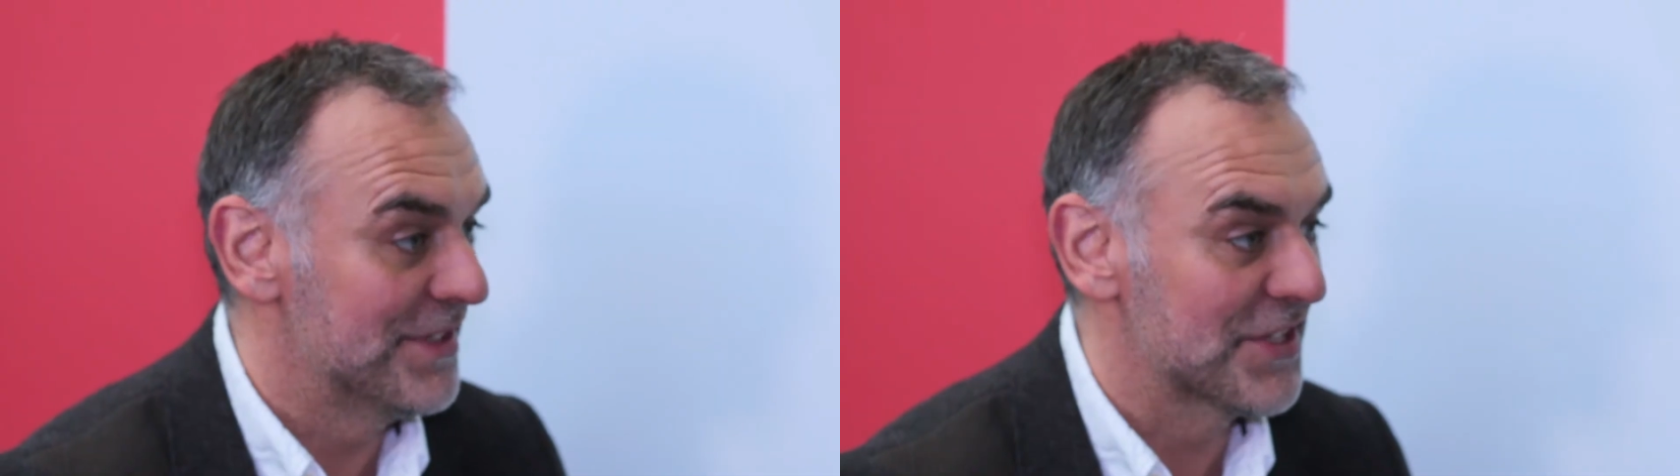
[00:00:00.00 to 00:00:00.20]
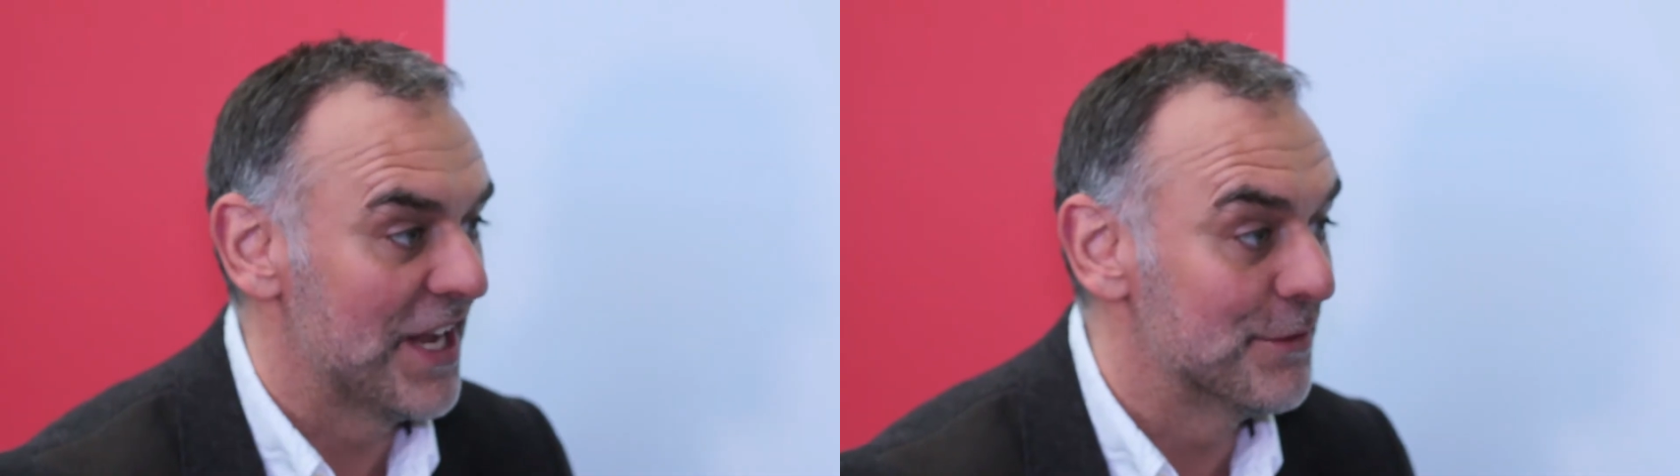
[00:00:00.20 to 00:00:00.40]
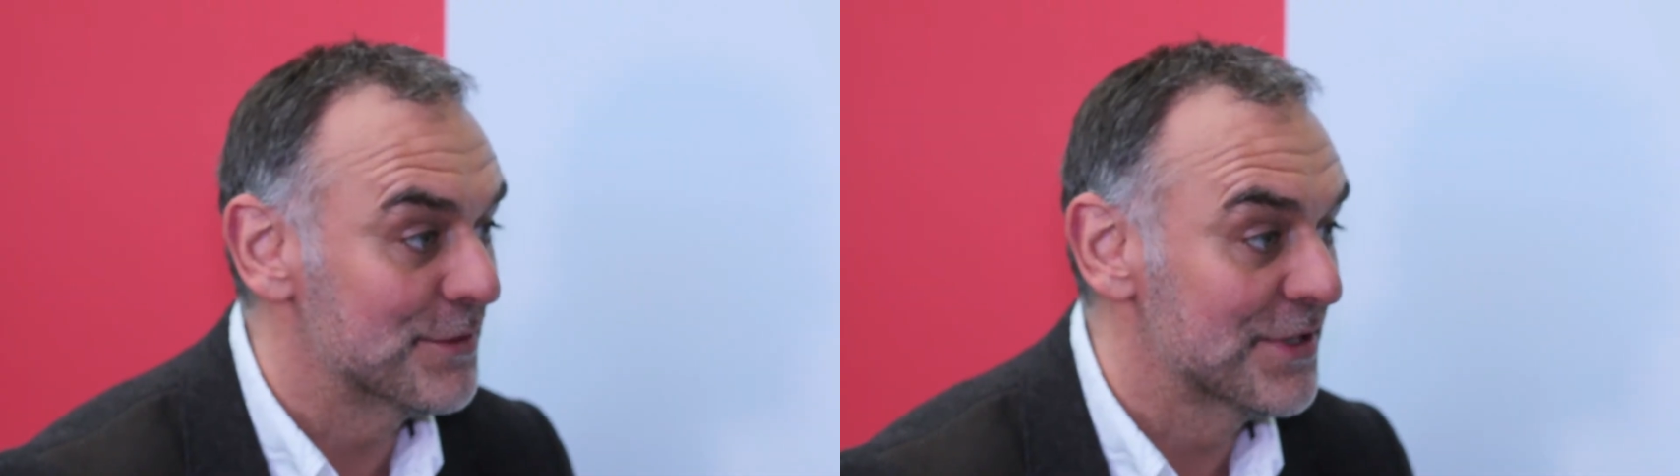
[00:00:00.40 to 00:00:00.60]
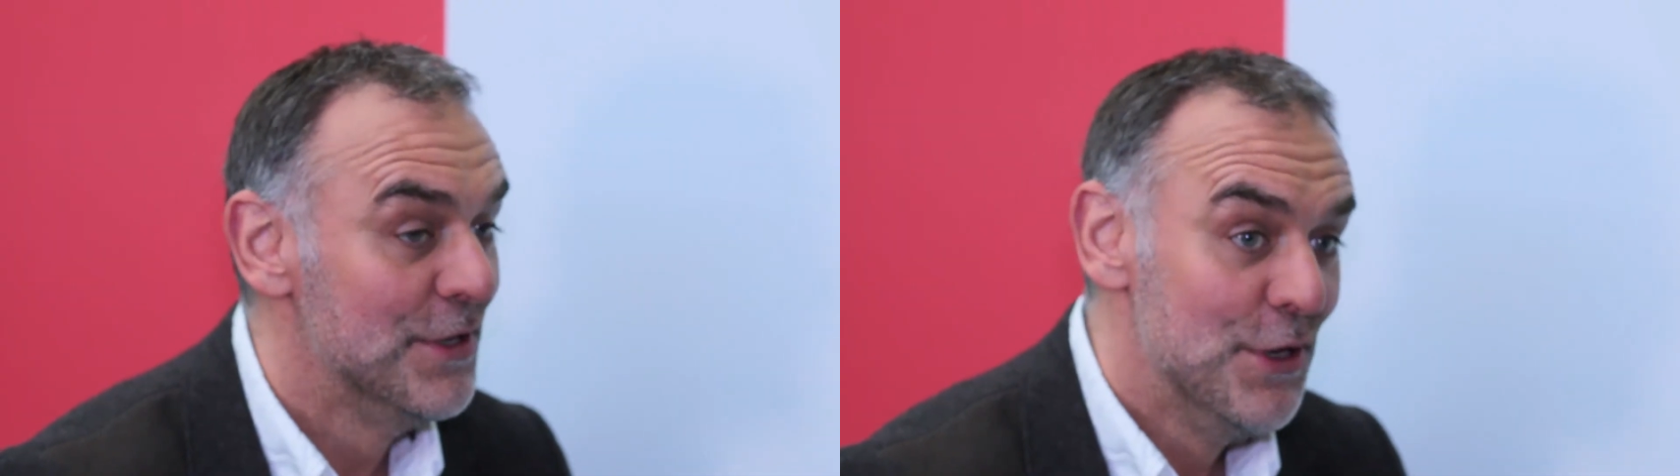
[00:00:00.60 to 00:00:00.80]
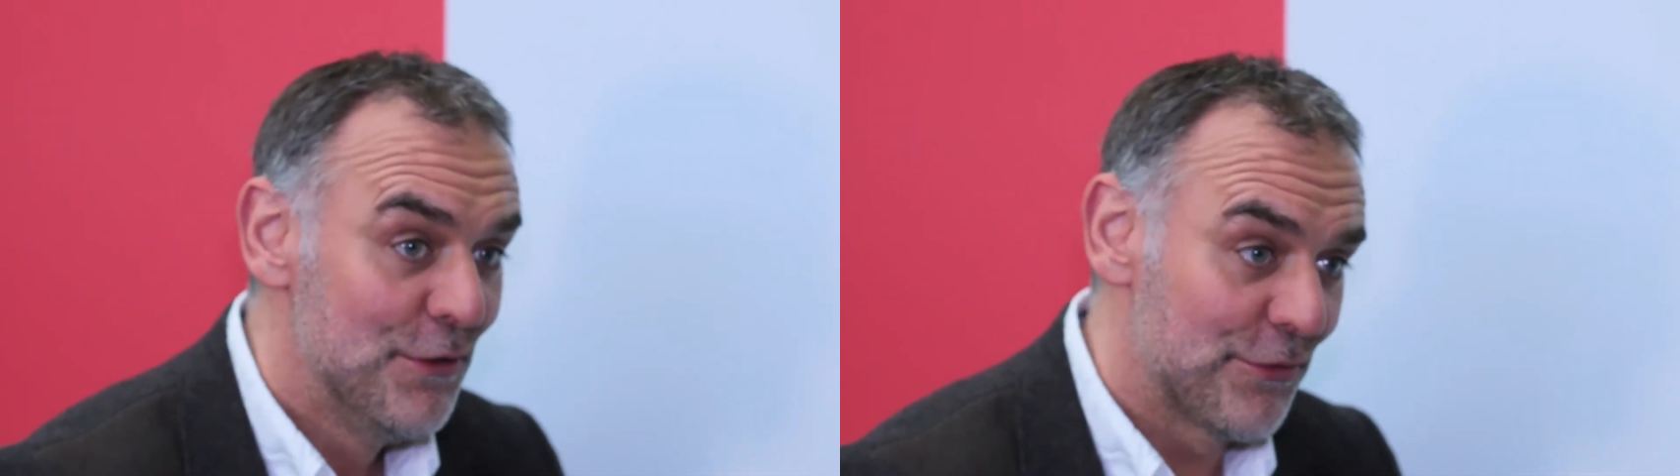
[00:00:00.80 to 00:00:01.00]
of the sales,
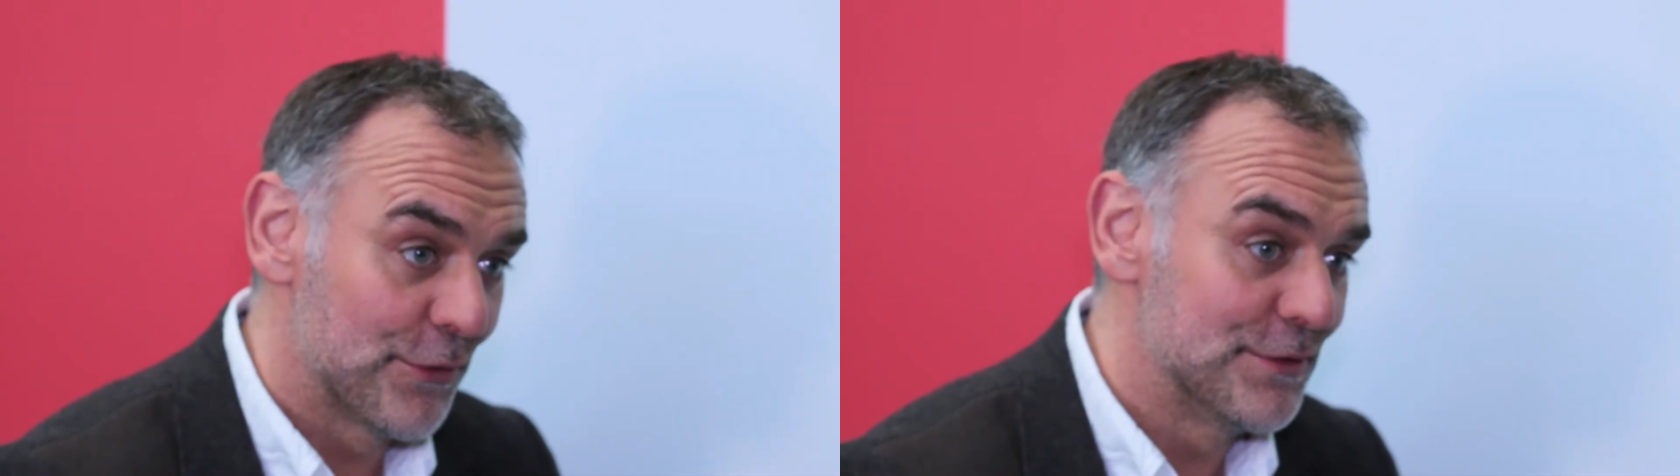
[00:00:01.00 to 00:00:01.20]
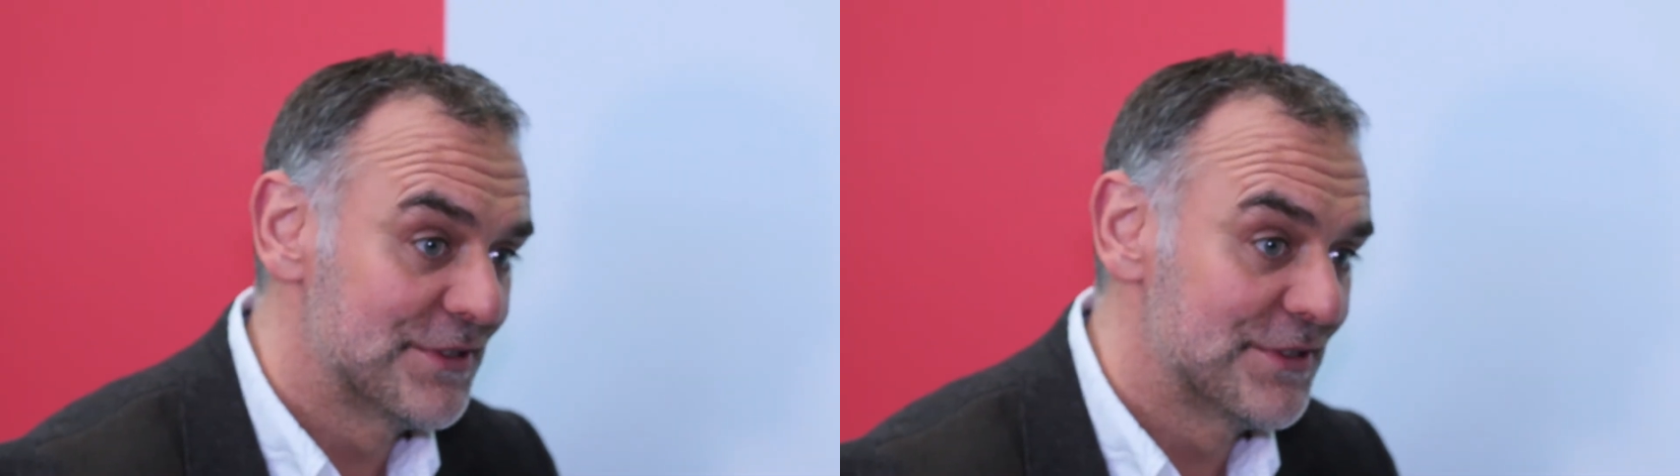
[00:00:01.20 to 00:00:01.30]
through